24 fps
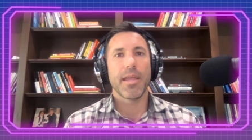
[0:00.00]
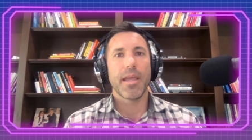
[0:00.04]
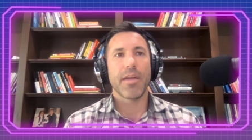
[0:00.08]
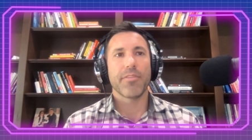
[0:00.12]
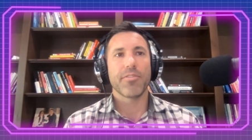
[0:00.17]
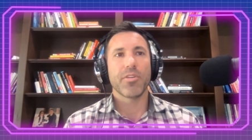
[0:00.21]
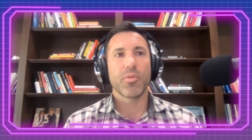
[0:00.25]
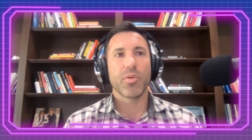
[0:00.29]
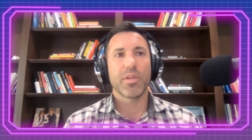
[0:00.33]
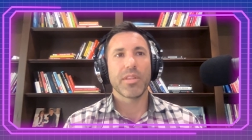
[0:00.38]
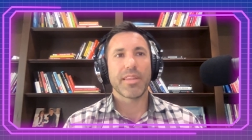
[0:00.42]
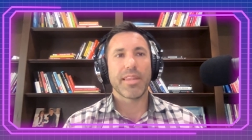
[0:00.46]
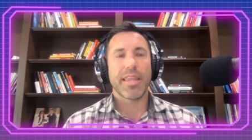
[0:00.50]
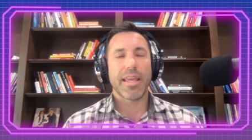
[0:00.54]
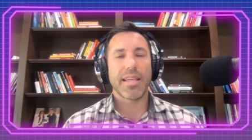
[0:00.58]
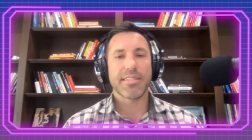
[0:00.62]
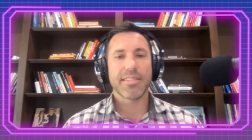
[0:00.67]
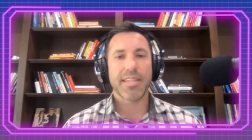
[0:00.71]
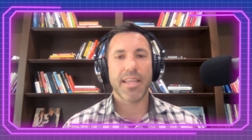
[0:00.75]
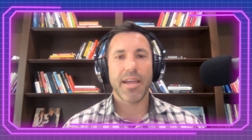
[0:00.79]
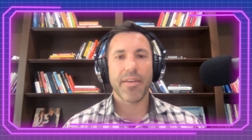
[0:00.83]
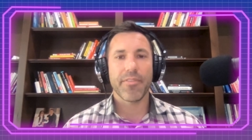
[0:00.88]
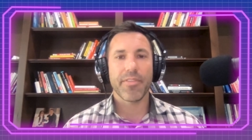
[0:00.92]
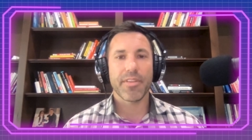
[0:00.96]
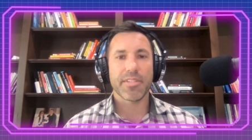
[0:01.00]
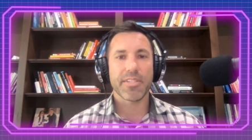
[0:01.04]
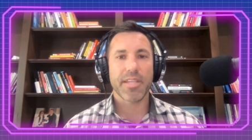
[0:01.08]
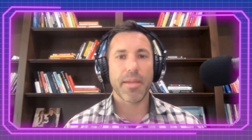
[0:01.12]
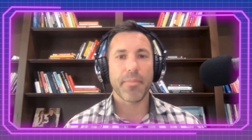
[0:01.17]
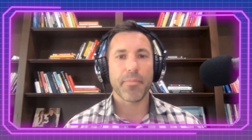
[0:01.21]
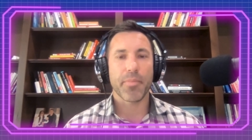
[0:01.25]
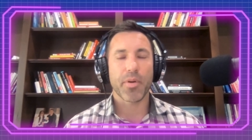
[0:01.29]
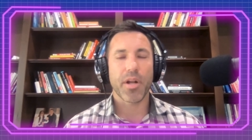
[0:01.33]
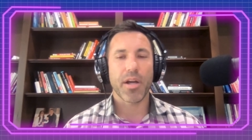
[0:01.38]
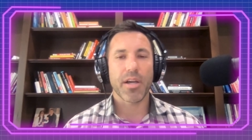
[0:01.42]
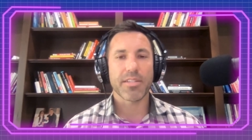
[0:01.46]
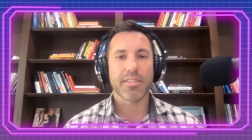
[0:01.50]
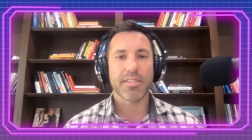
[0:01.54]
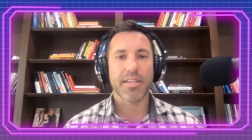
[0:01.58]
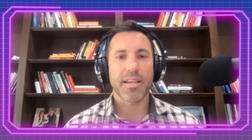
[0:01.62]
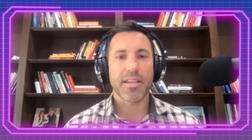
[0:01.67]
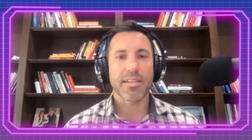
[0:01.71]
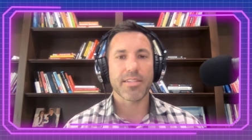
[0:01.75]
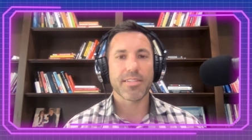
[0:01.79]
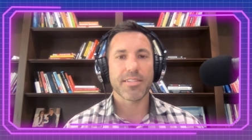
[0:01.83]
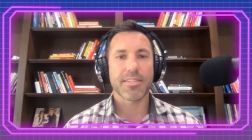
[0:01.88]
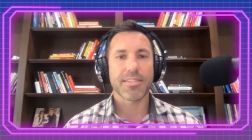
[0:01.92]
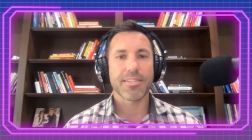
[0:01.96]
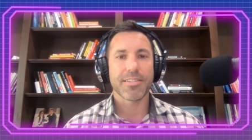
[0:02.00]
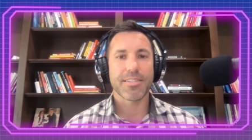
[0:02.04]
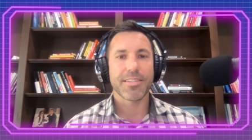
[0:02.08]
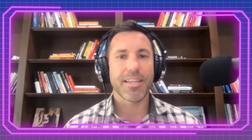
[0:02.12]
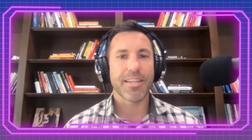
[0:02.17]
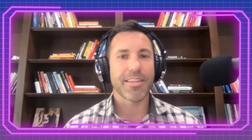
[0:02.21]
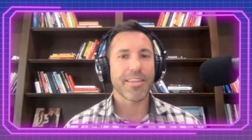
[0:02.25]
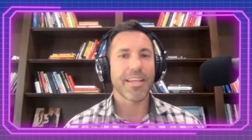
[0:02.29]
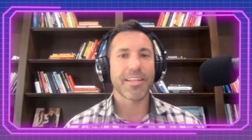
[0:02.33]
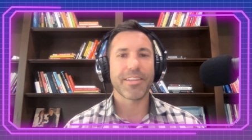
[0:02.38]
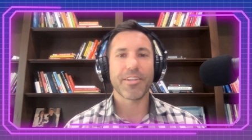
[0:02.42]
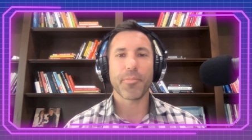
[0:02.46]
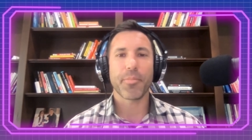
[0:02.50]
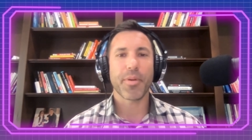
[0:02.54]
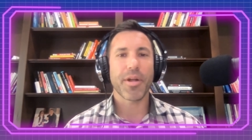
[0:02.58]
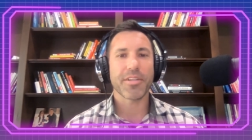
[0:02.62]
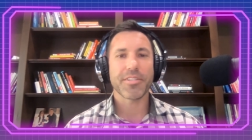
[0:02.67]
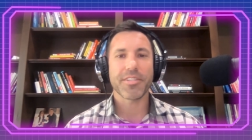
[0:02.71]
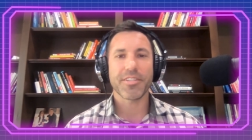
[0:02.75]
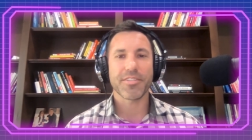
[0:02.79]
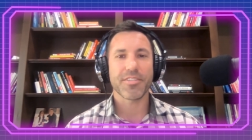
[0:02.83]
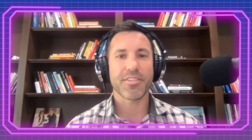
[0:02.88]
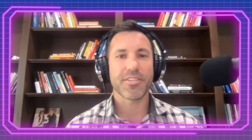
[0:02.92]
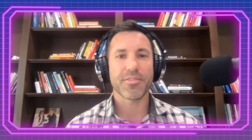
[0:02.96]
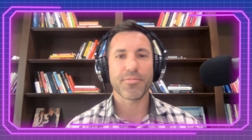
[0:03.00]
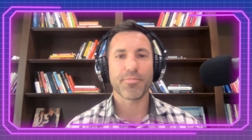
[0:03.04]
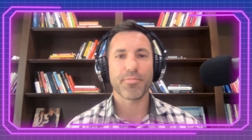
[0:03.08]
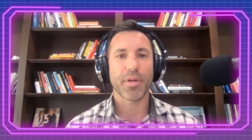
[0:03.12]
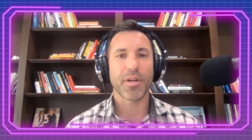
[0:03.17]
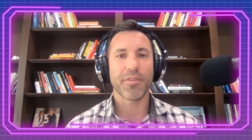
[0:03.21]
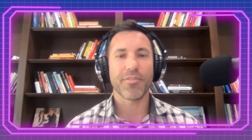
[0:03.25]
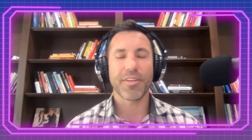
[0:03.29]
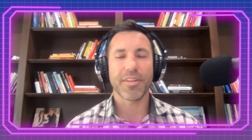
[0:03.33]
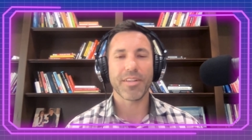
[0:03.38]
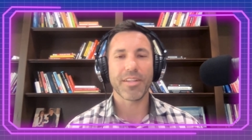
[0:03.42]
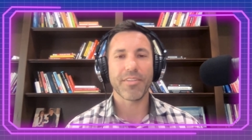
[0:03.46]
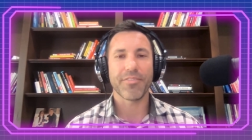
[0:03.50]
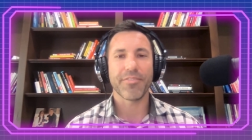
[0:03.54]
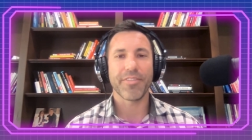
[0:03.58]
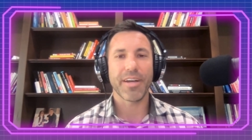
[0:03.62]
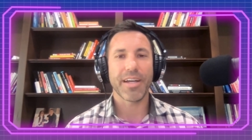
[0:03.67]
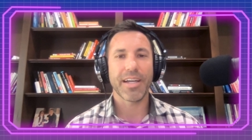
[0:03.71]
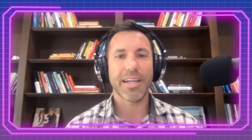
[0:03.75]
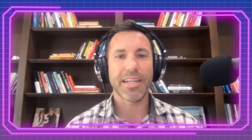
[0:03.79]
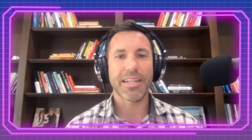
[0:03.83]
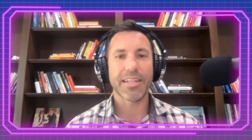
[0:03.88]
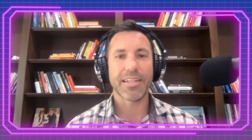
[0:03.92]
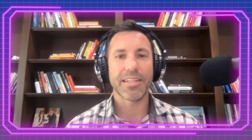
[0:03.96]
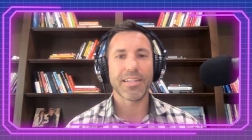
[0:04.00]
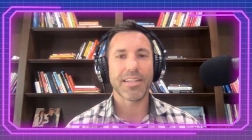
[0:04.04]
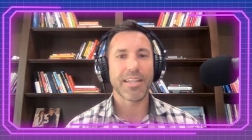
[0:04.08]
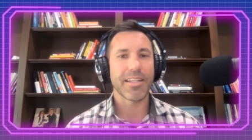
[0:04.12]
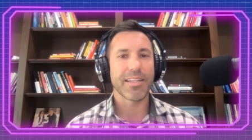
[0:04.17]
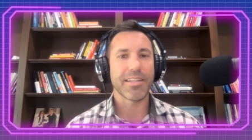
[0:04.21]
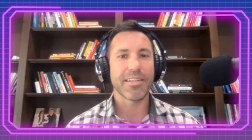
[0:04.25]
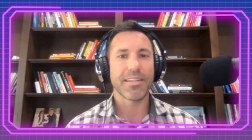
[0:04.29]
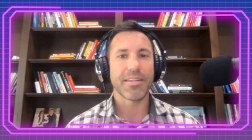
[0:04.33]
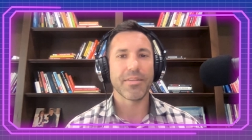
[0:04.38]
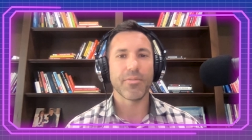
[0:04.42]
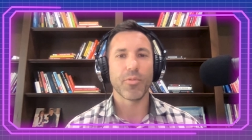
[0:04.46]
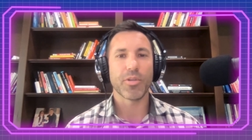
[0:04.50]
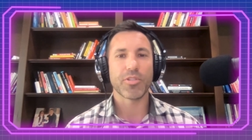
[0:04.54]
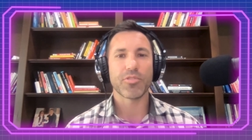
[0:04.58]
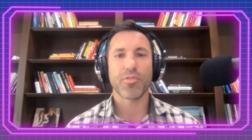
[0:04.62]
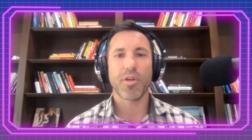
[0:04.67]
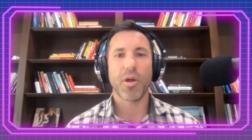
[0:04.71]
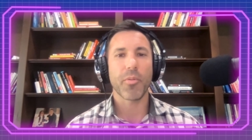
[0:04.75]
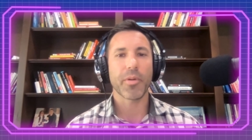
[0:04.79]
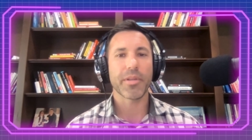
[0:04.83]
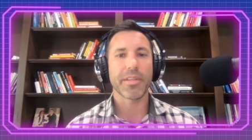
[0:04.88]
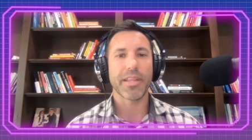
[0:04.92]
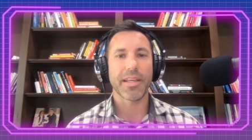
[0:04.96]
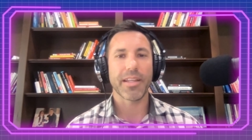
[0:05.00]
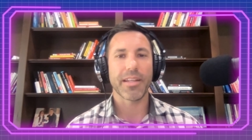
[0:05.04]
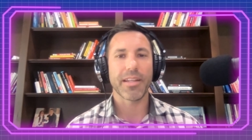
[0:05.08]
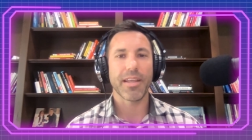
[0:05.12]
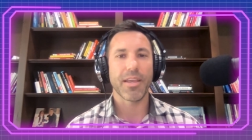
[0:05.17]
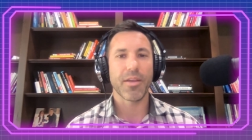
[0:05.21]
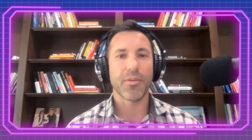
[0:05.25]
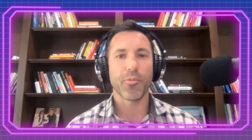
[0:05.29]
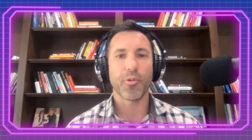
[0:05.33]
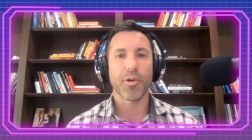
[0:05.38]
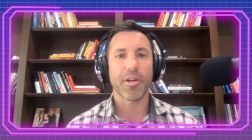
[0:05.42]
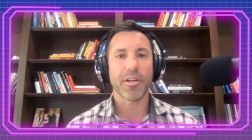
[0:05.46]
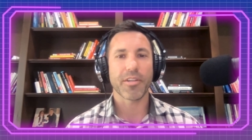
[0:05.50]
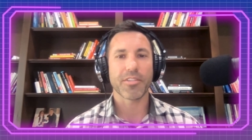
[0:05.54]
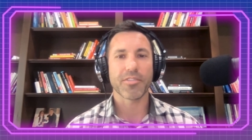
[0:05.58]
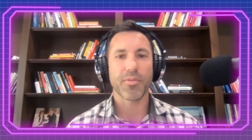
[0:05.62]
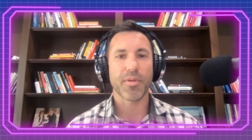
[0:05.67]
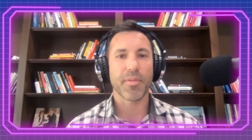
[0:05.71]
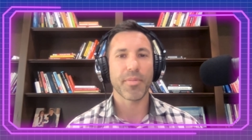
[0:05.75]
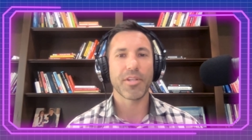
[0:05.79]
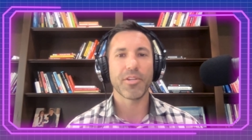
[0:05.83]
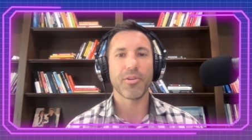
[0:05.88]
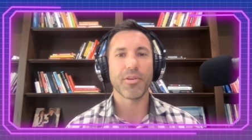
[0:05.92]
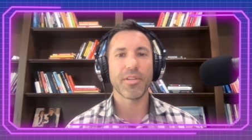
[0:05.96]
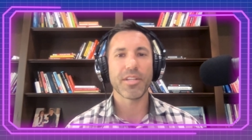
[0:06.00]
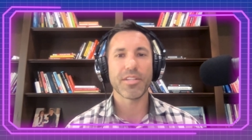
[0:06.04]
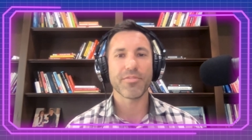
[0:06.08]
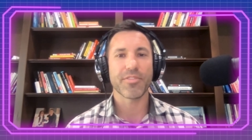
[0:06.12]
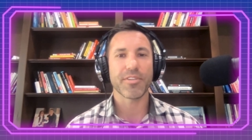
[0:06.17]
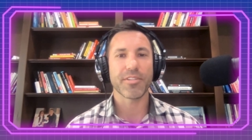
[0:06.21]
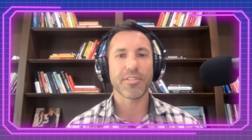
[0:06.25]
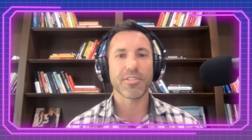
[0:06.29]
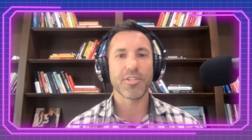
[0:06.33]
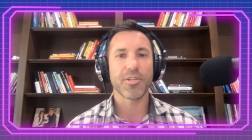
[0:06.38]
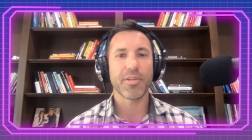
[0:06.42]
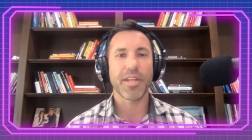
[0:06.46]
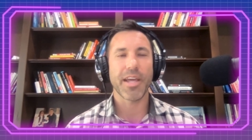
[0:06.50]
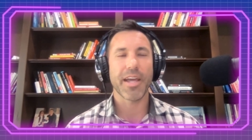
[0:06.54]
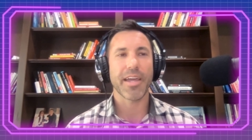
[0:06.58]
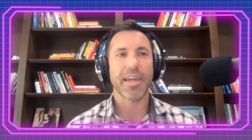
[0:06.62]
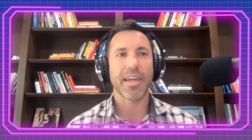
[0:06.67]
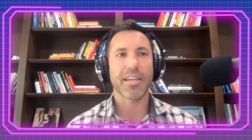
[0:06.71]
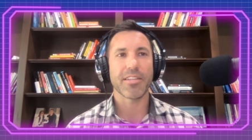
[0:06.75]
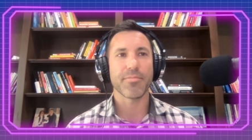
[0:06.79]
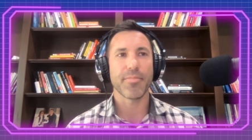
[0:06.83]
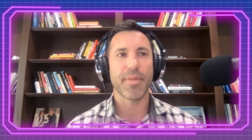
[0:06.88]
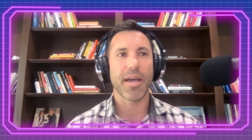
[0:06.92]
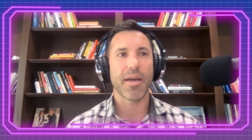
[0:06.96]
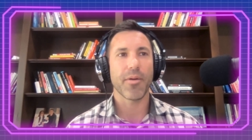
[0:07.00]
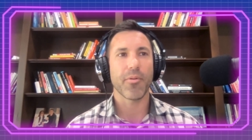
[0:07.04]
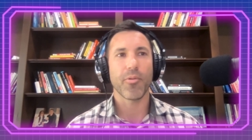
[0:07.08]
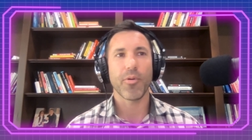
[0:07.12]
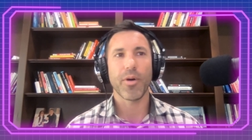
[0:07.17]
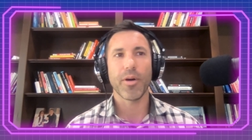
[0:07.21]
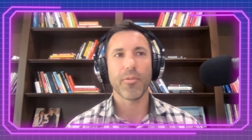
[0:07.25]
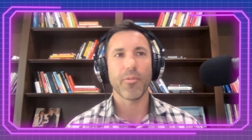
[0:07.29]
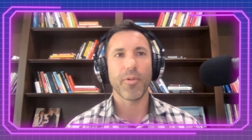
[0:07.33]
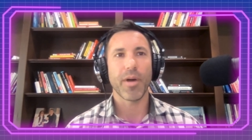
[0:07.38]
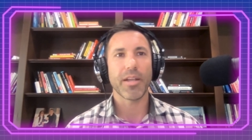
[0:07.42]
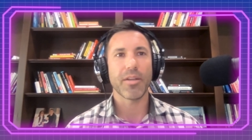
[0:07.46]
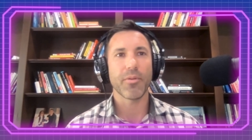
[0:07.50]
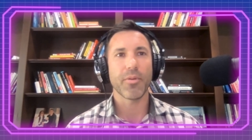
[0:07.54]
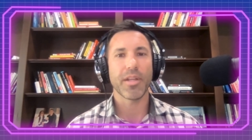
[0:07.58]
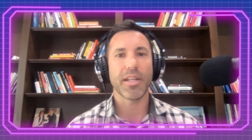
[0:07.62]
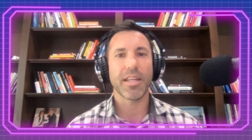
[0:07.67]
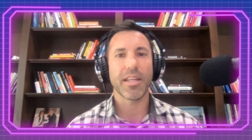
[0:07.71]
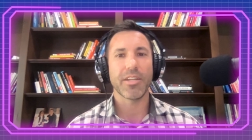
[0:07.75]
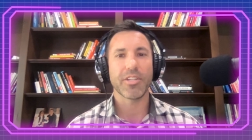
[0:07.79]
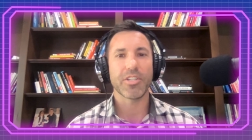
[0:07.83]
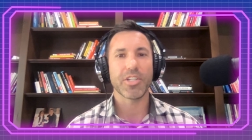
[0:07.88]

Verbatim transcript: everyone thinks they have the same process. They think their process is perfectly fine. They, what's wrong with it? It works. We've been doing this for two decades, Matt. Wh- why do we need a